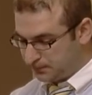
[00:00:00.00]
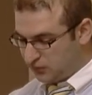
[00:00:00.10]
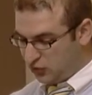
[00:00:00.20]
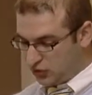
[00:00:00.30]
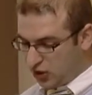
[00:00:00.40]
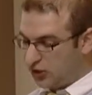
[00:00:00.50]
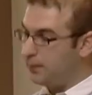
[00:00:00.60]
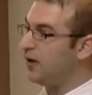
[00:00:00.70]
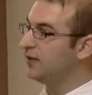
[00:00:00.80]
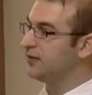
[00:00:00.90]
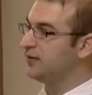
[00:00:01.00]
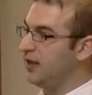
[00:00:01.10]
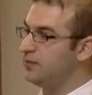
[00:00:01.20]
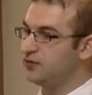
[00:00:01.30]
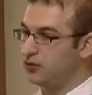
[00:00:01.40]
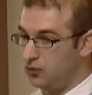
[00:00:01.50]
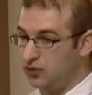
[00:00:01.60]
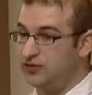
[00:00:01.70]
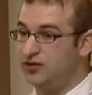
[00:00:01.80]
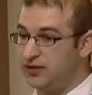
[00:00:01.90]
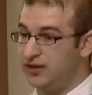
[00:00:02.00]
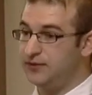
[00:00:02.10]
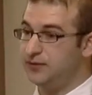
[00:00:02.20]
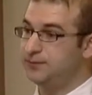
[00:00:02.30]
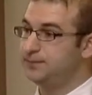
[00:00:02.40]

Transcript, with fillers: do you call upon the name of the lord together